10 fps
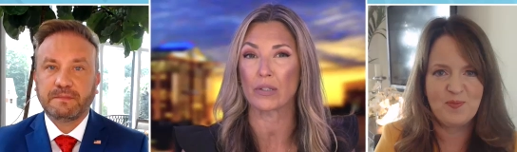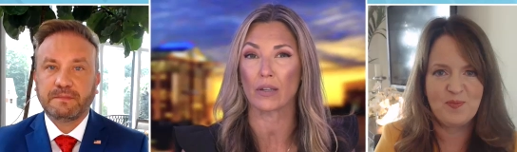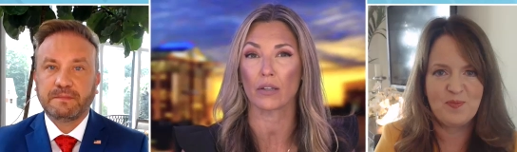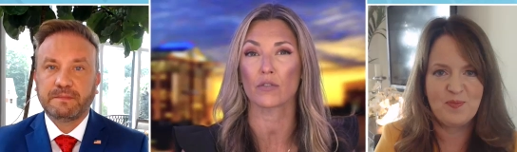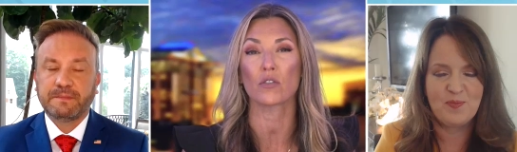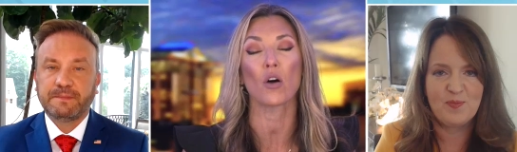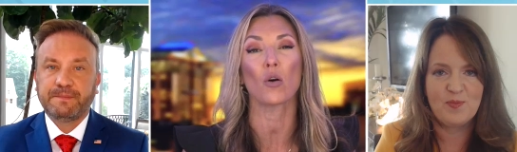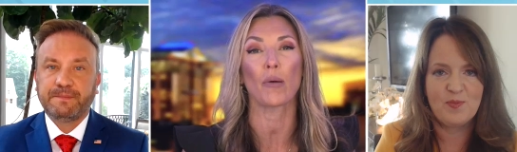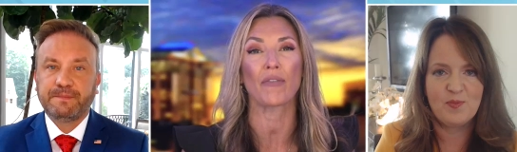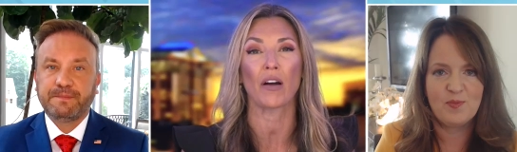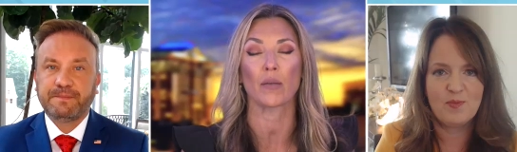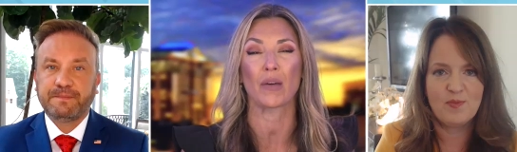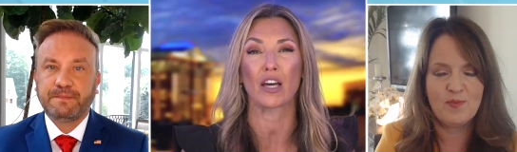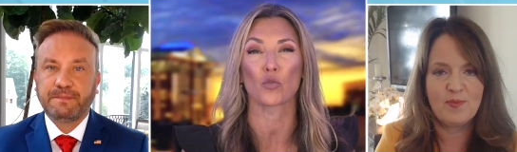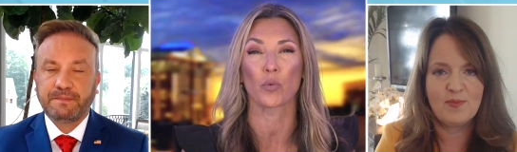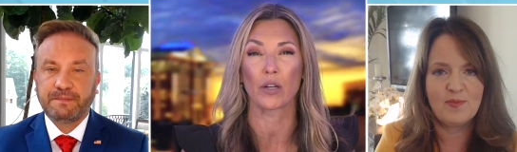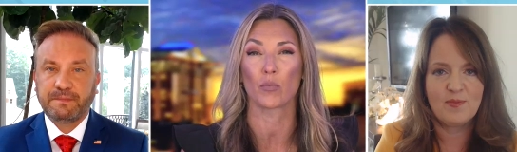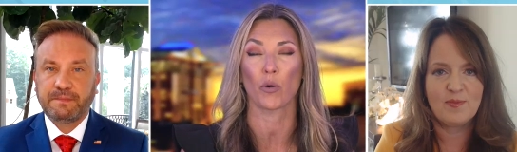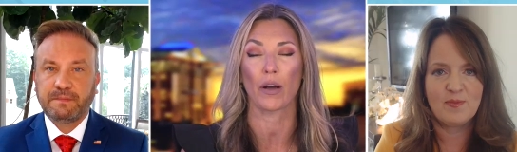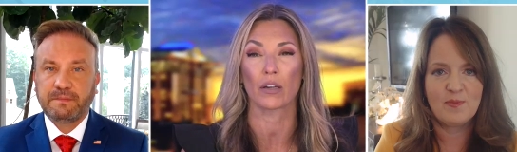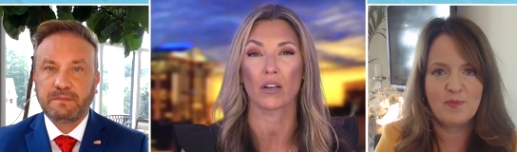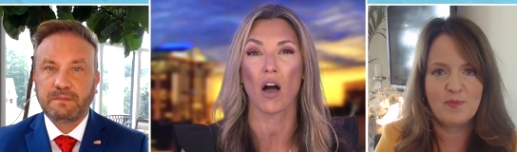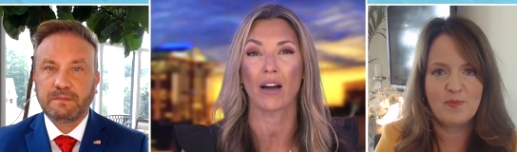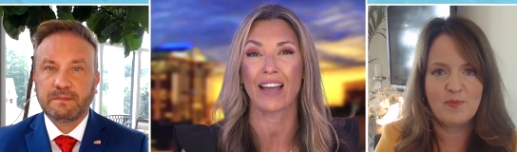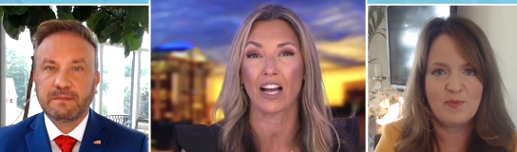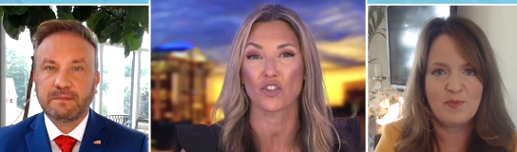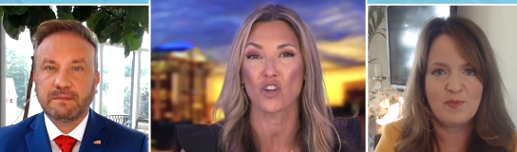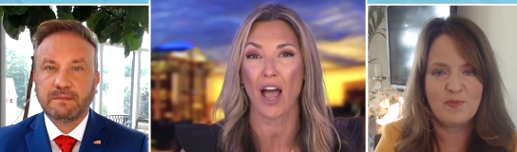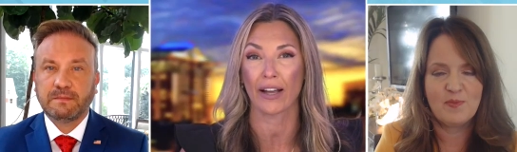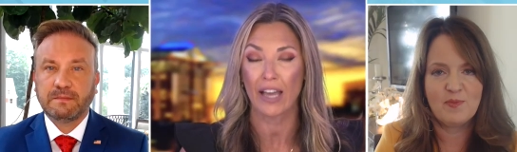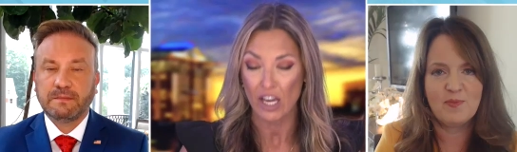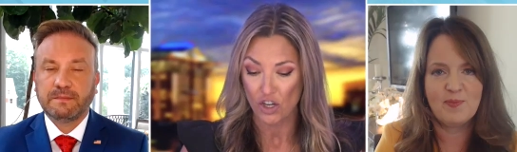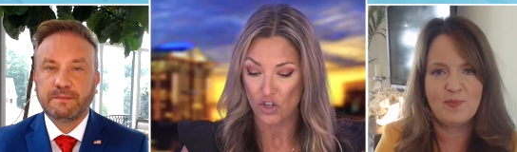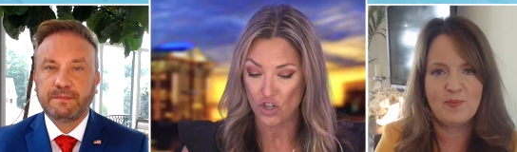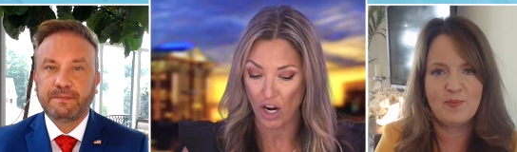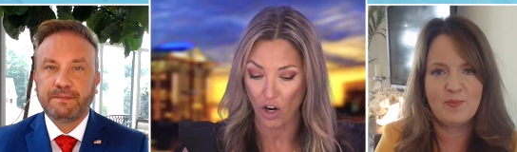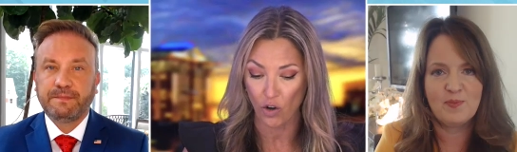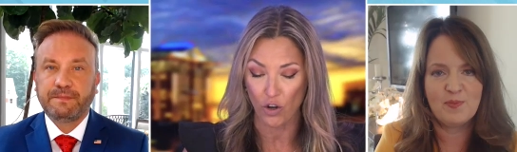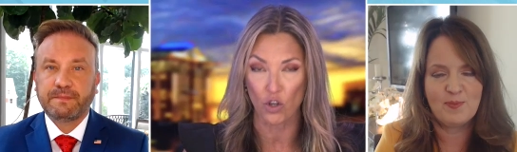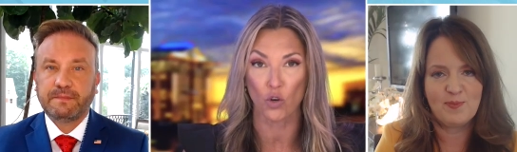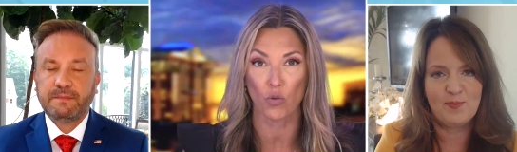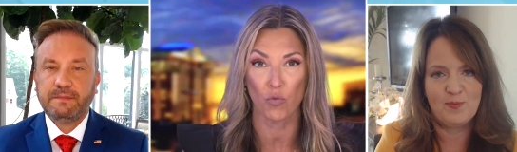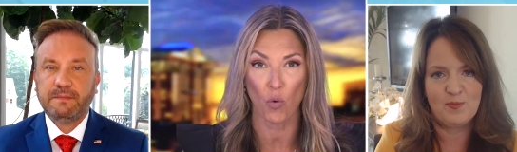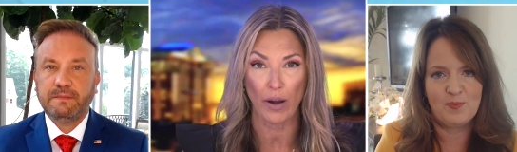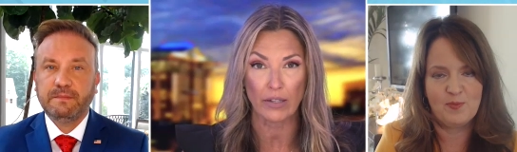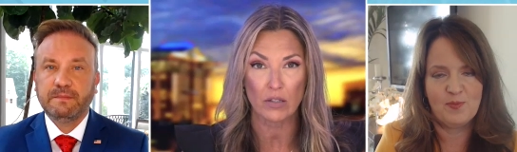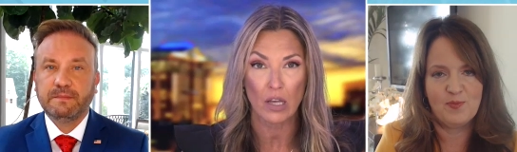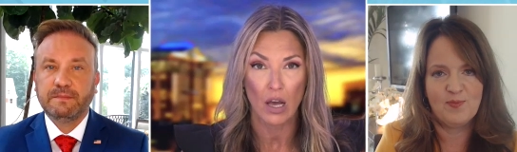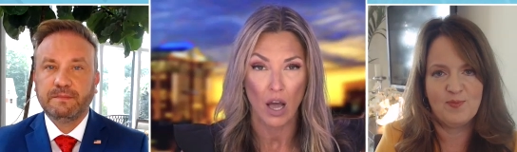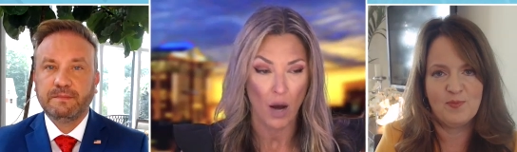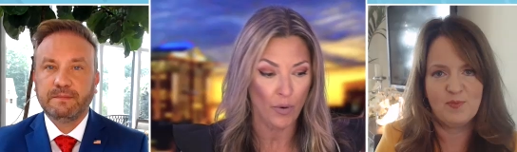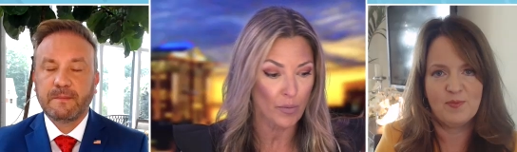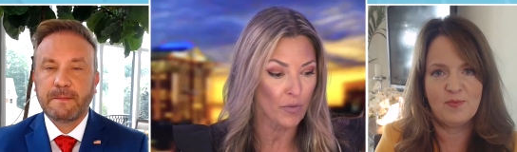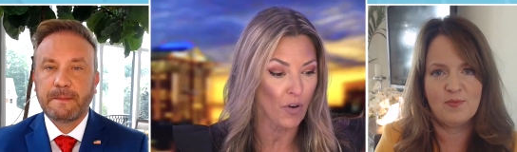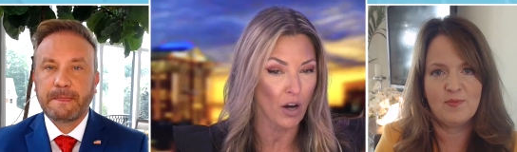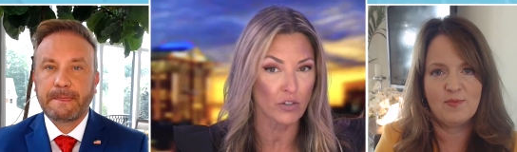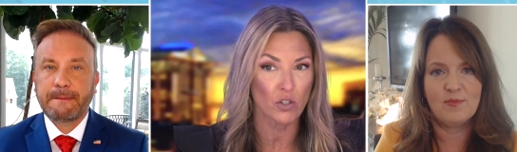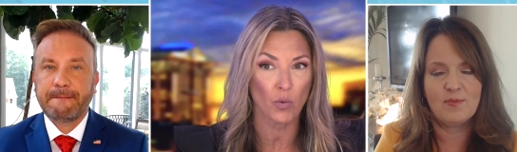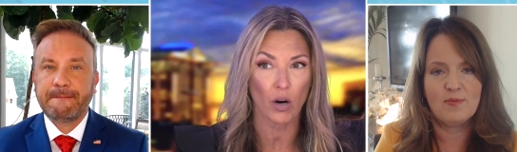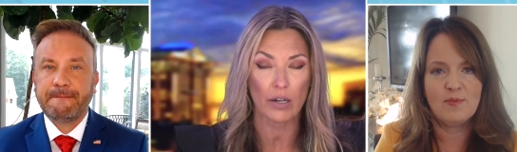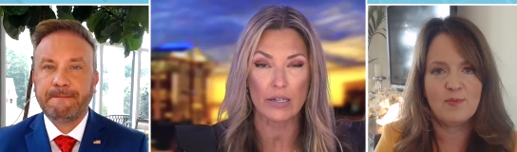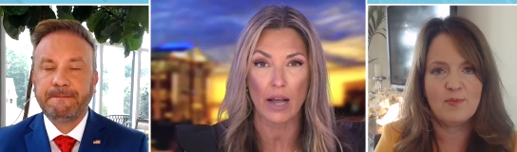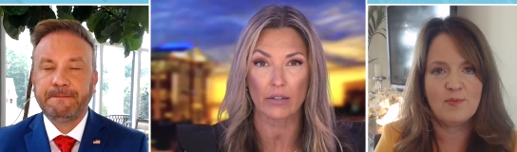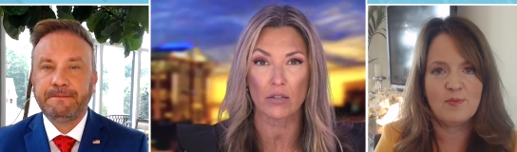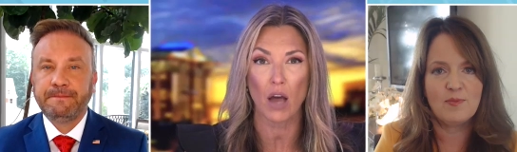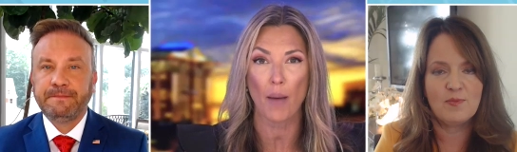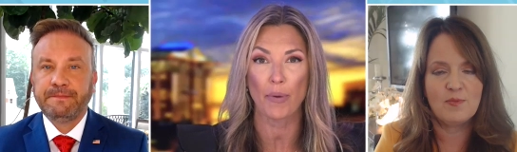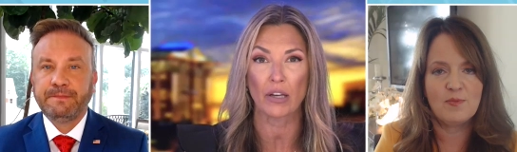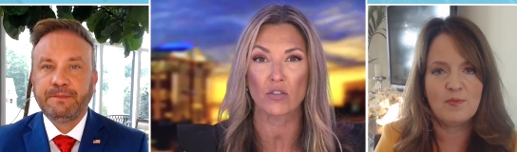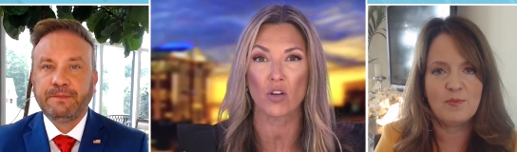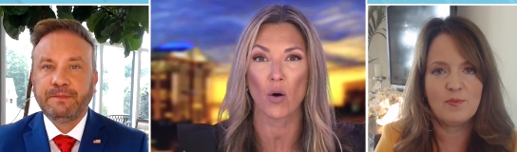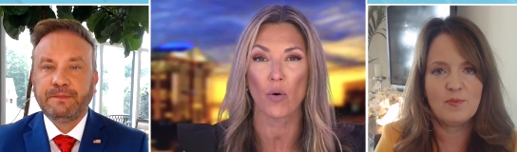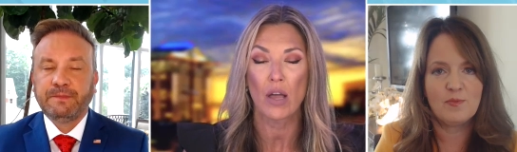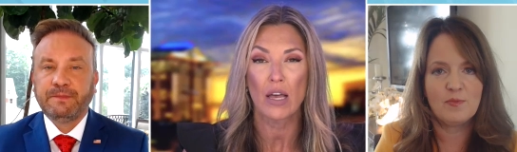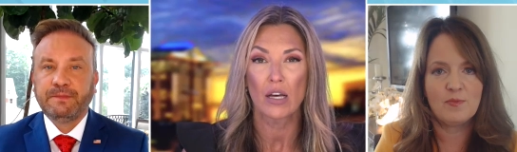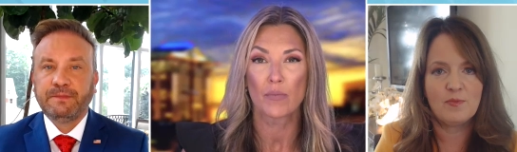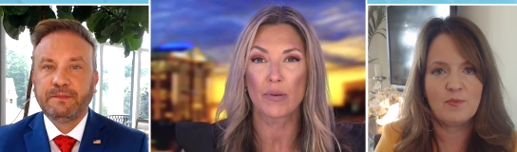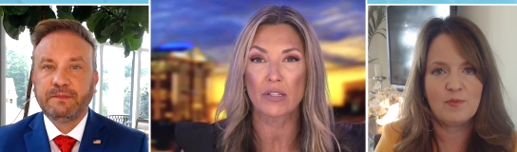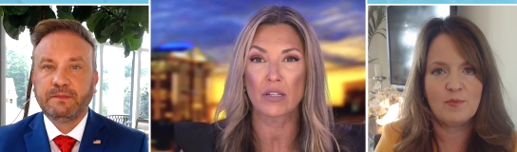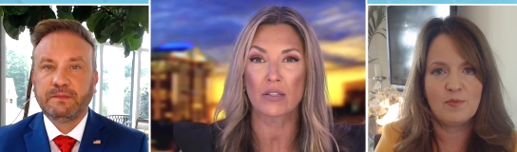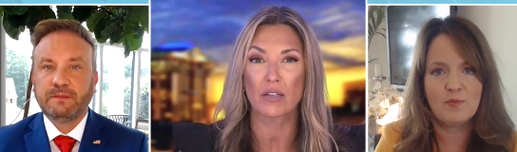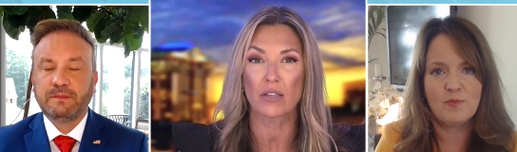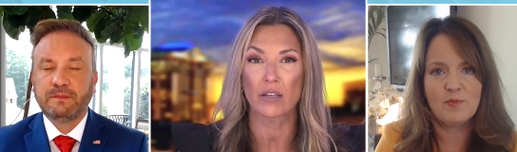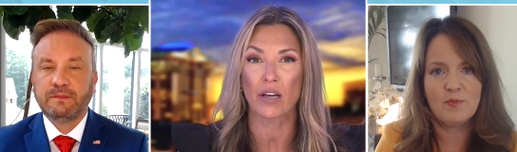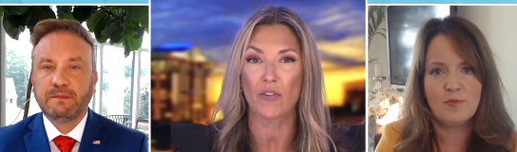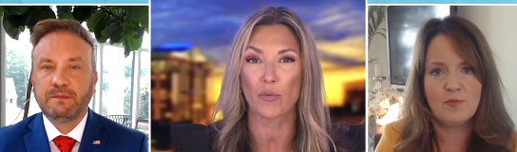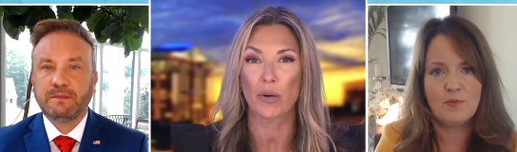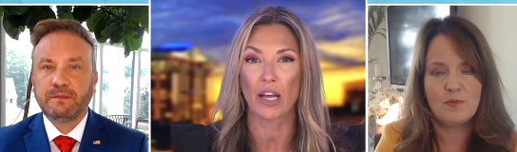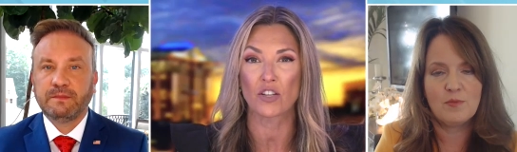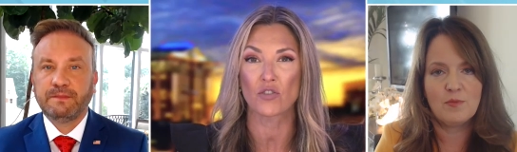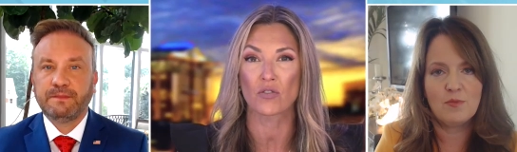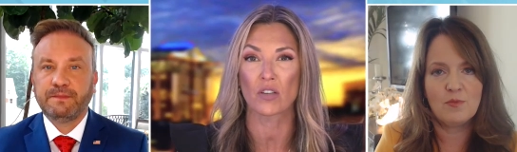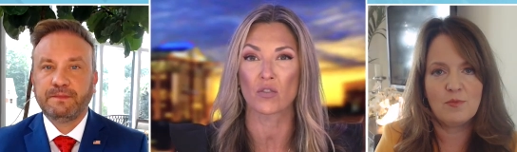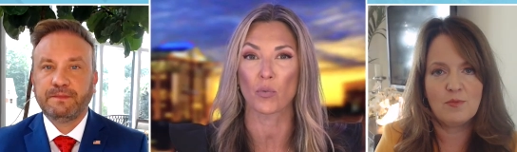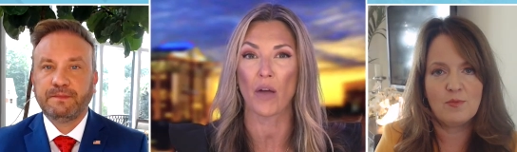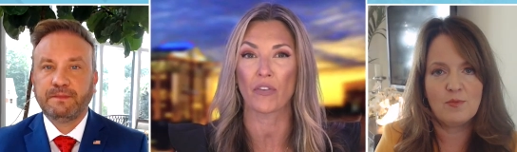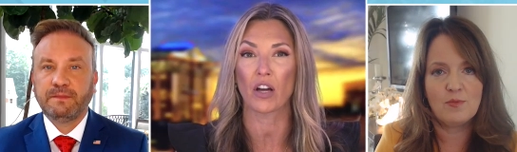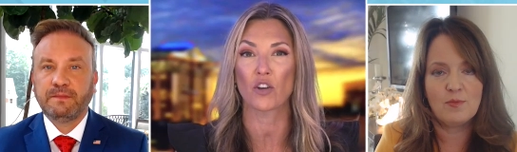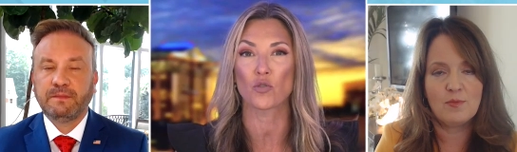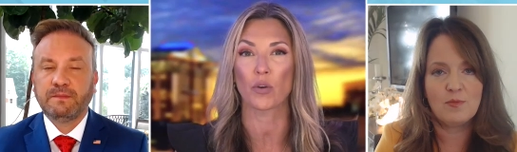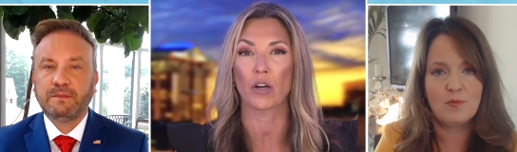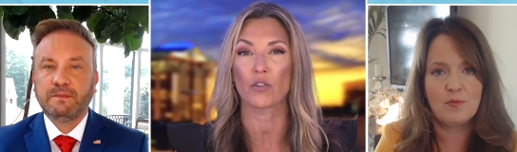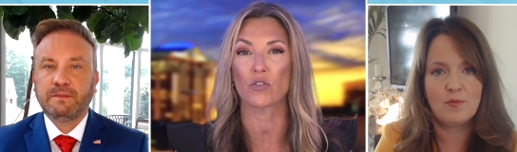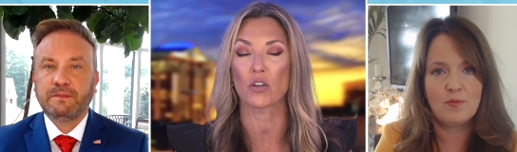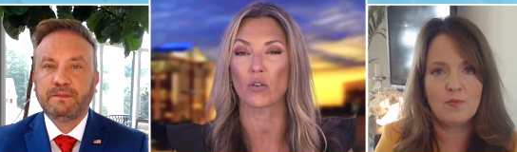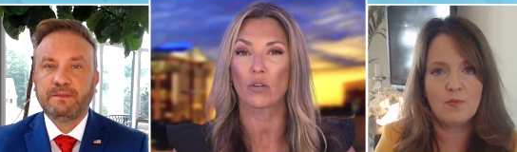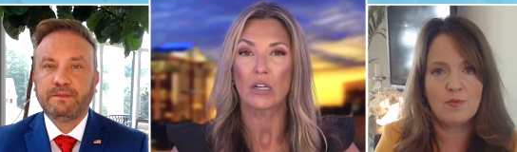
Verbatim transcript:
Speaker 1: let us know by finding me at Real RealMirandaKhan, hashtag share your voice. I want to move on to our next topic. So businesses and government agencies around the country are still